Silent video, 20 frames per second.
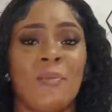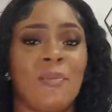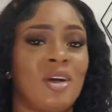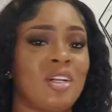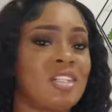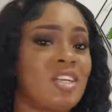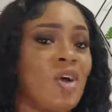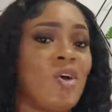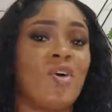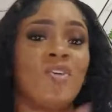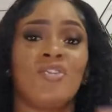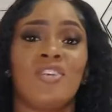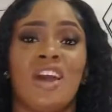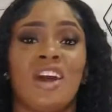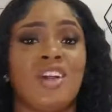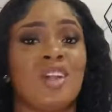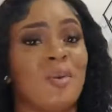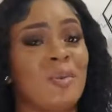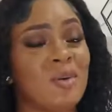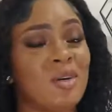But over
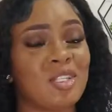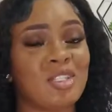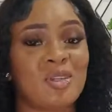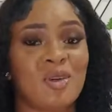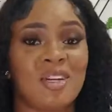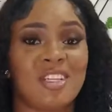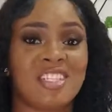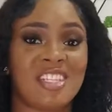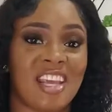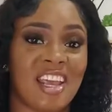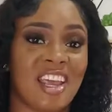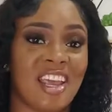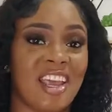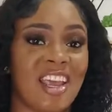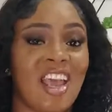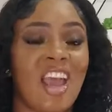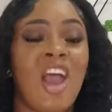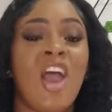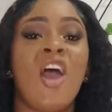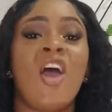at Couture JA,
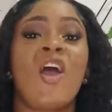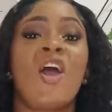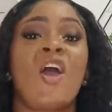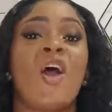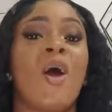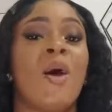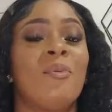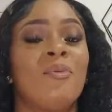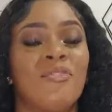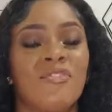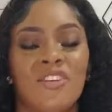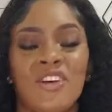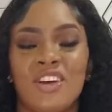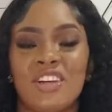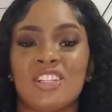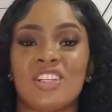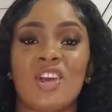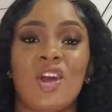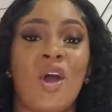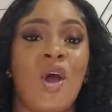
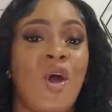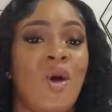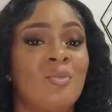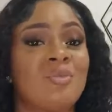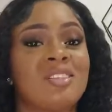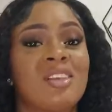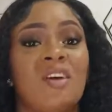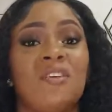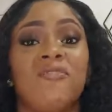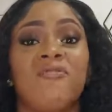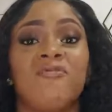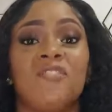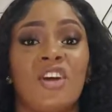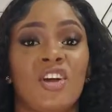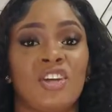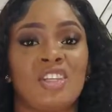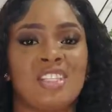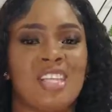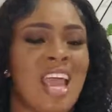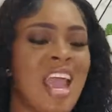comfort comes
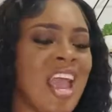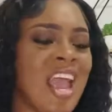first.